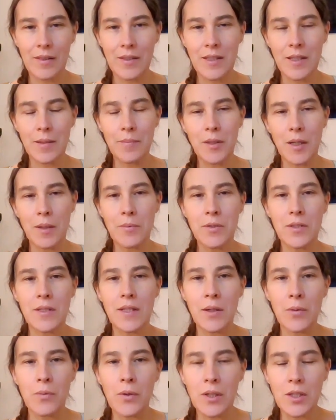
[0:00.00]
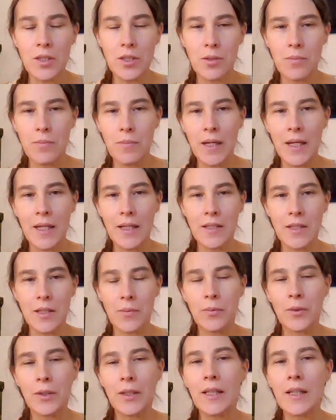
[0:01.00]
Sometimes they want to make
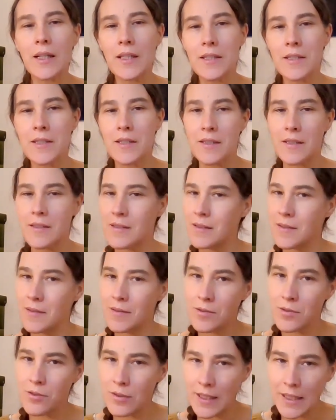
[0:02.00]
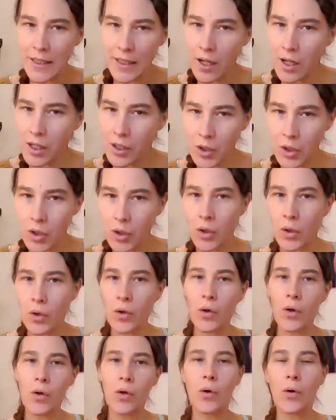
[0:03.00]
someone else drink
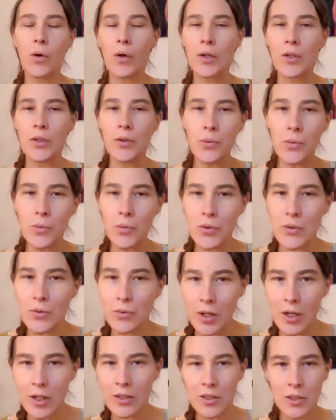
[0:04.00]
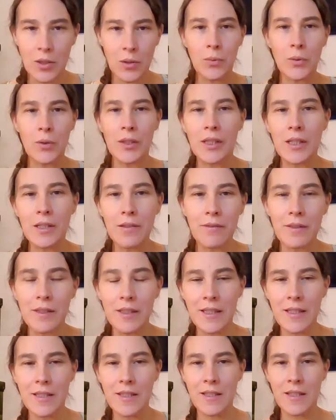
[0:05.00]
alcohol or use drugs or
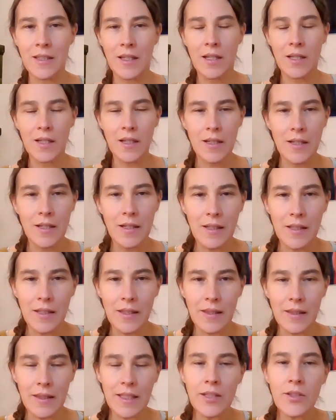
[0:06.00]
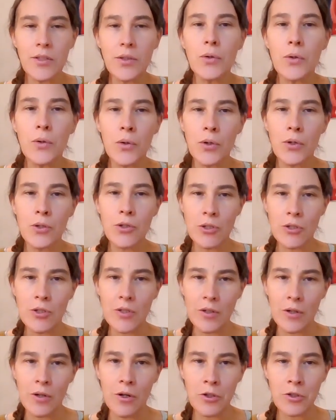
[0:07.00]
whatever. These
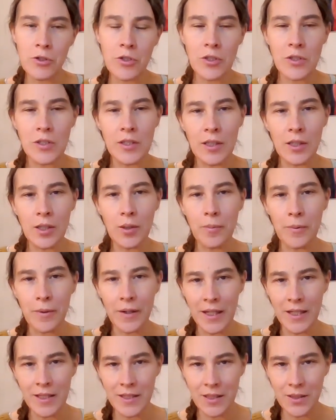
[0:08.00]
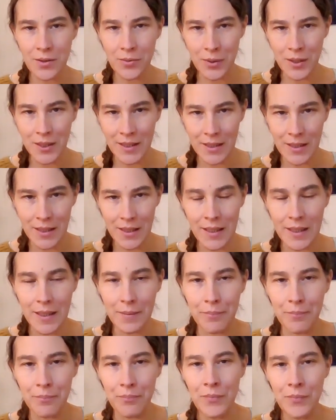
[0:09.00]
urges are still present within
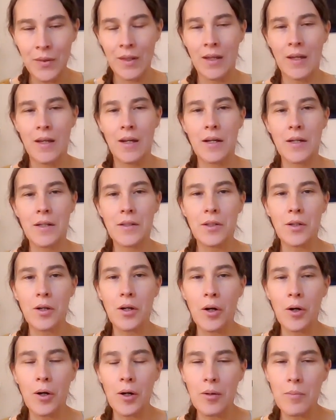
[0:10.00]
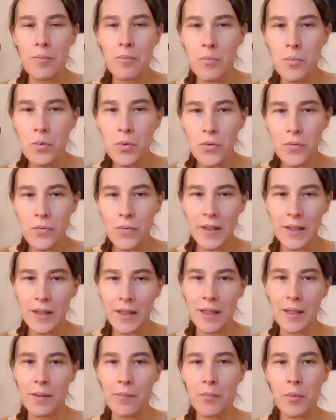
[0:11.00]
them and are moving
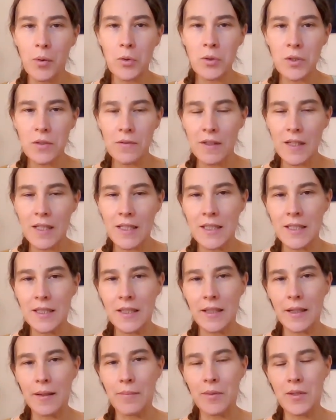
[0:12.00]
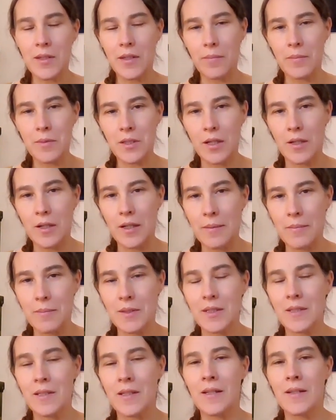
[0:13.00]
them, motivating them
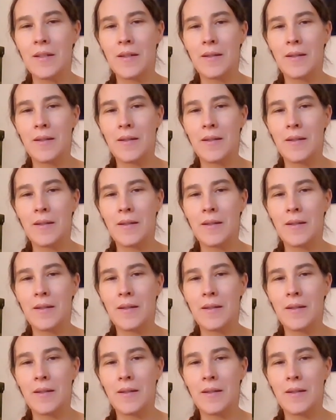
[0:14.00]
sometimes.